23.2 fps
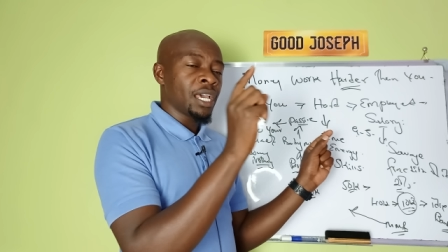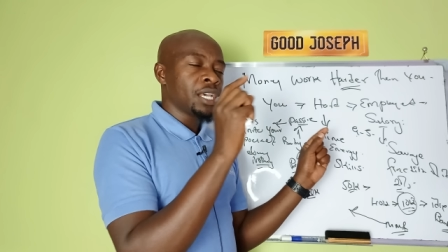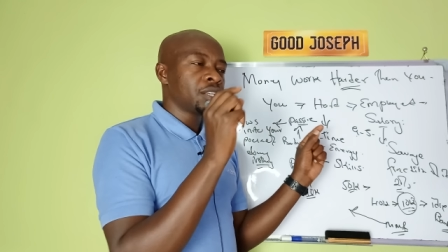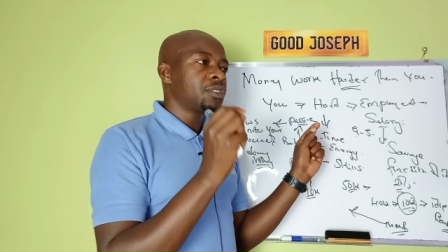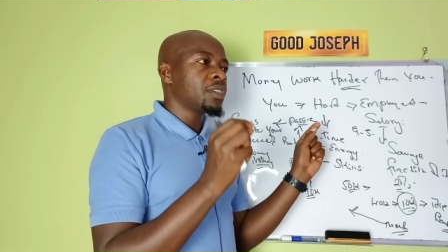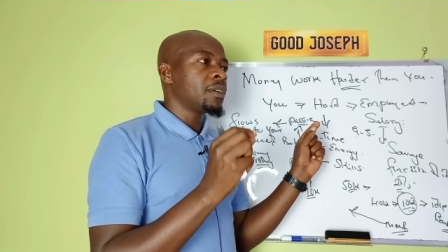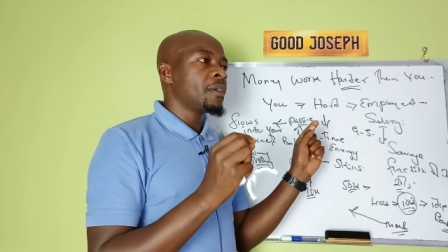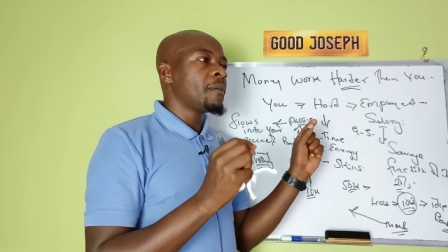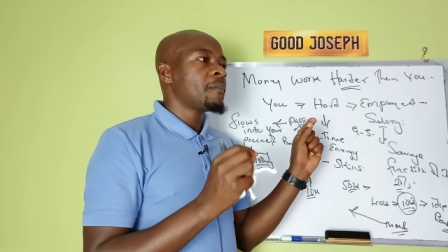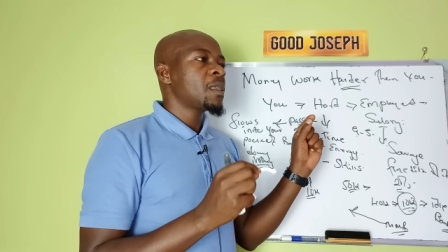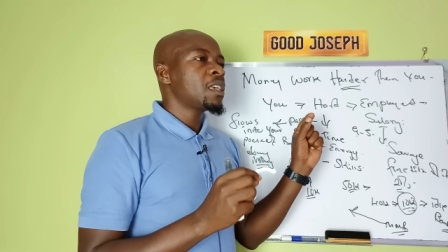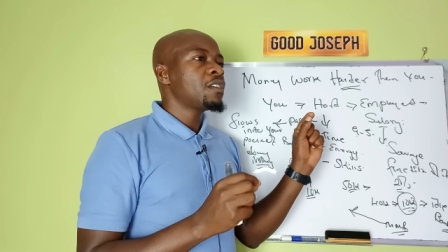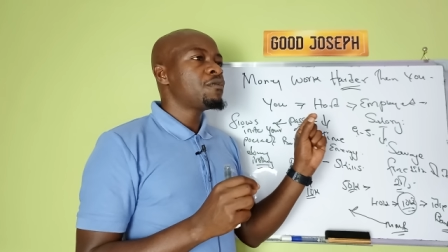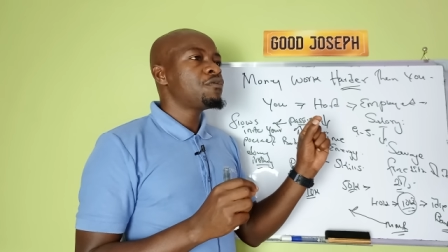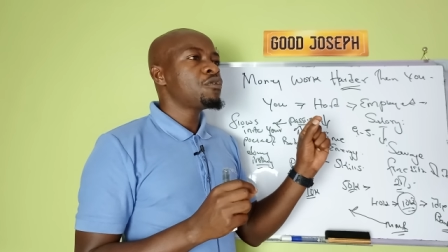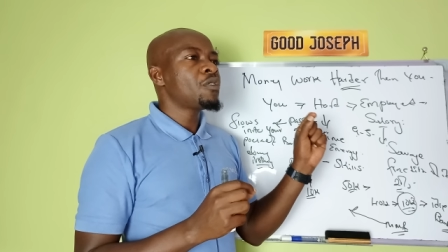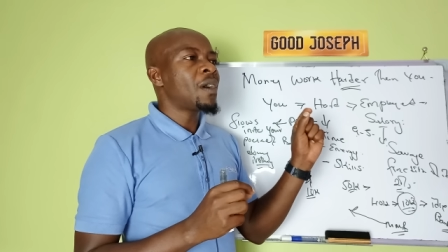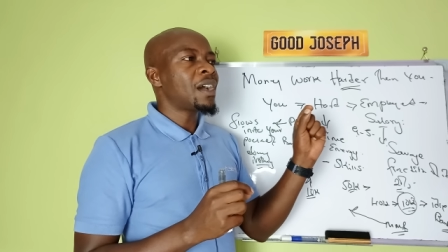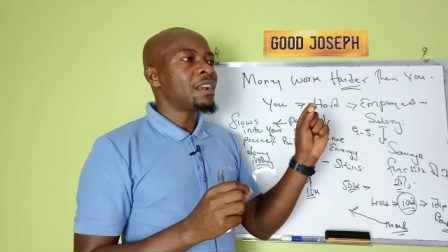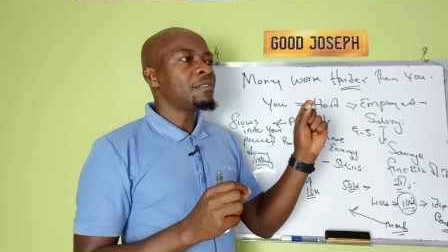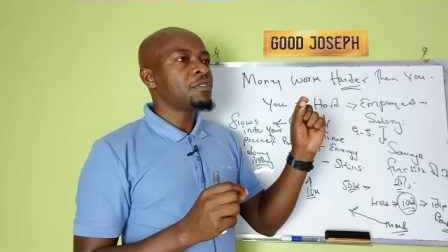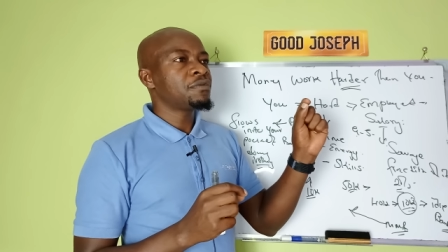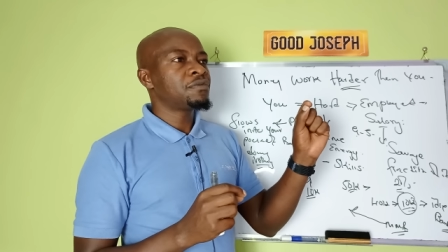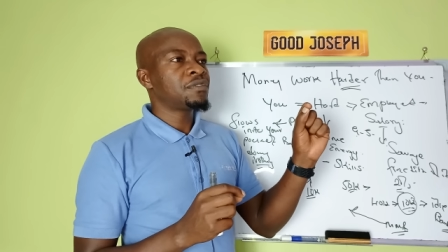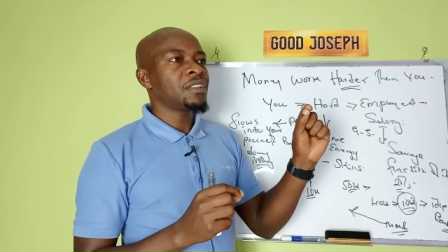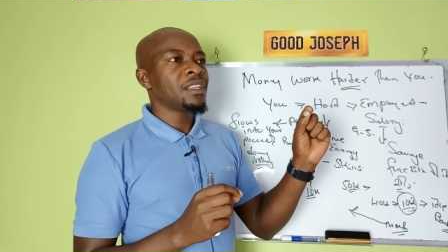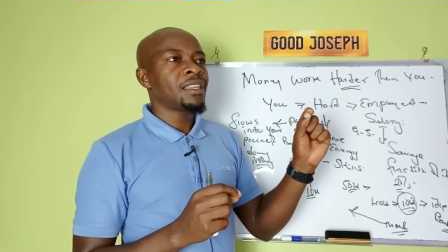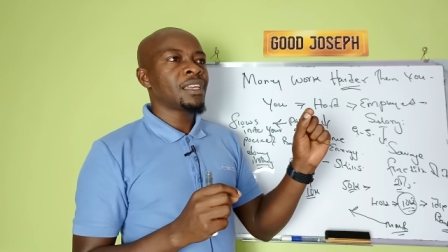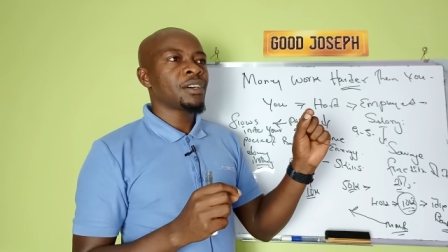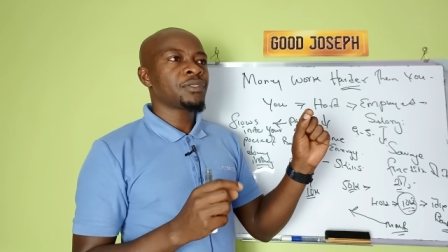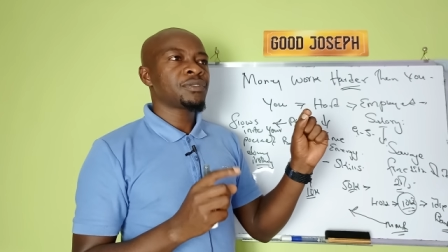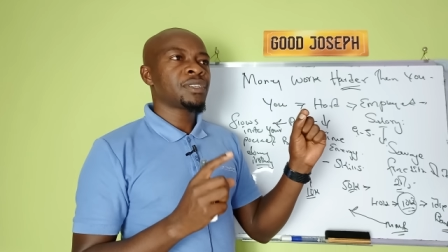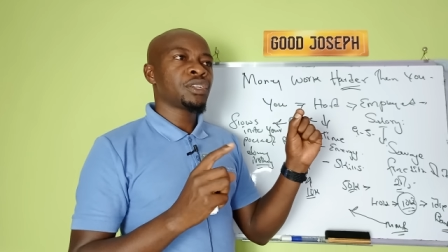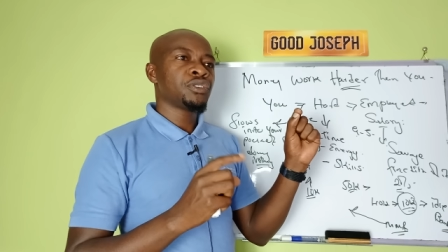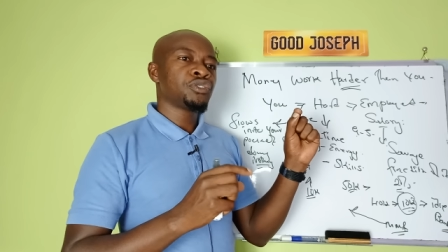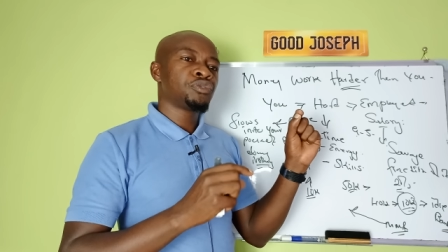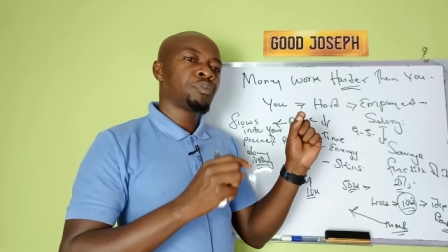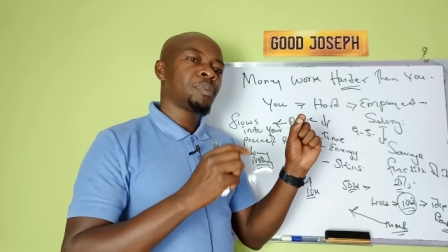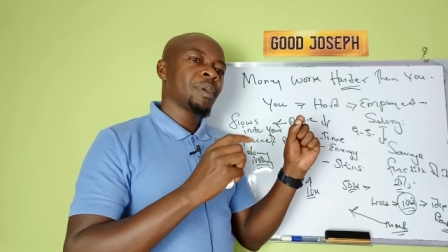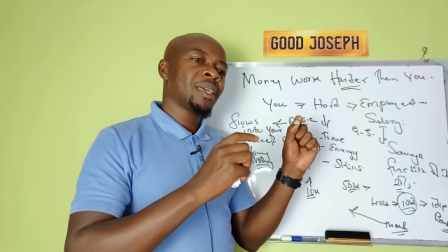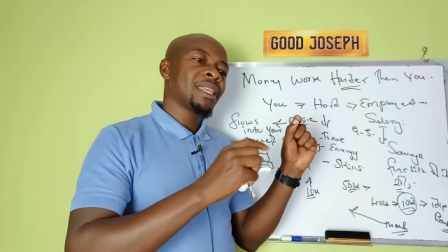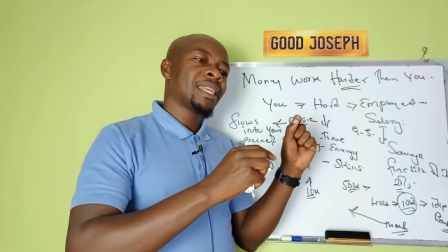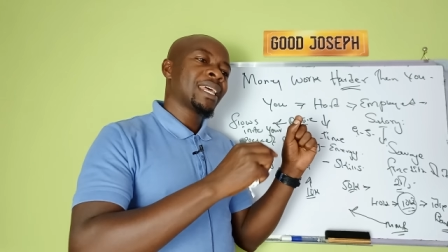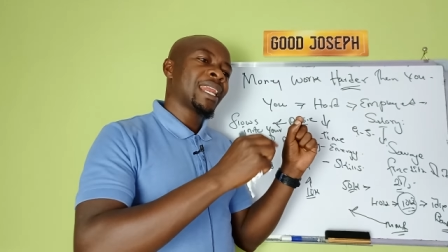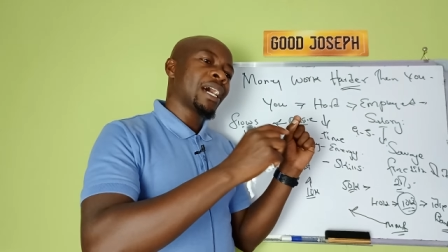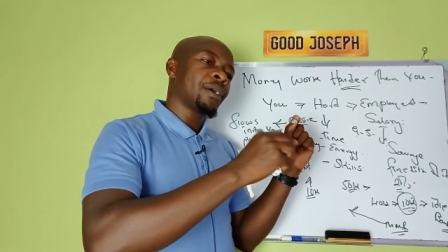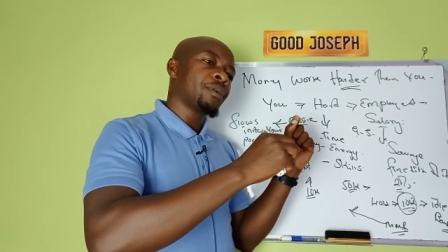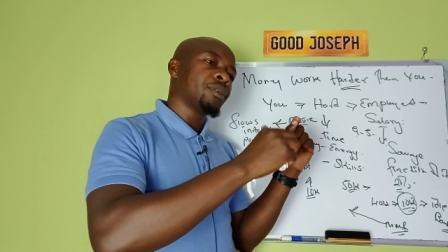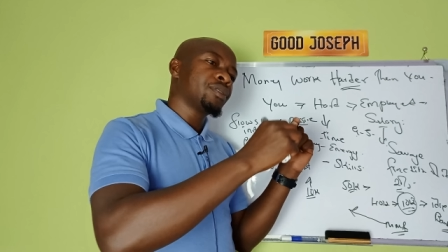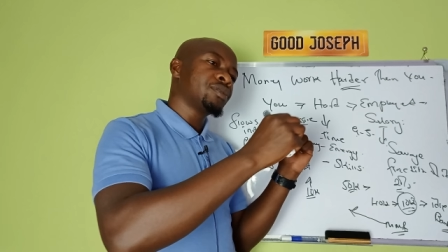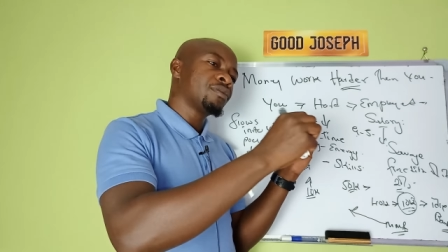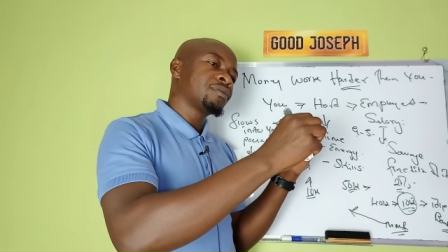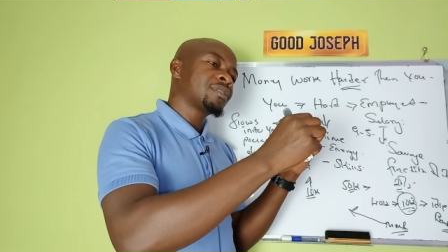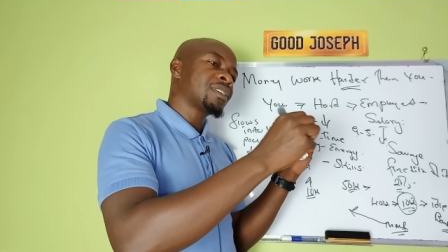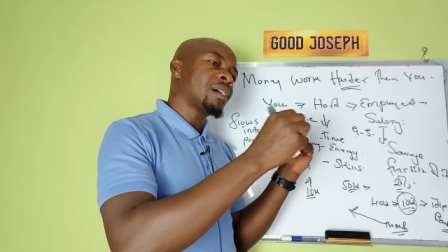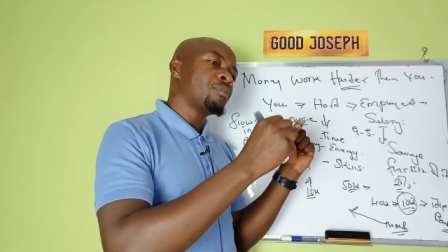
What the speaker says: see, if you earn 15,000, you speak the language of,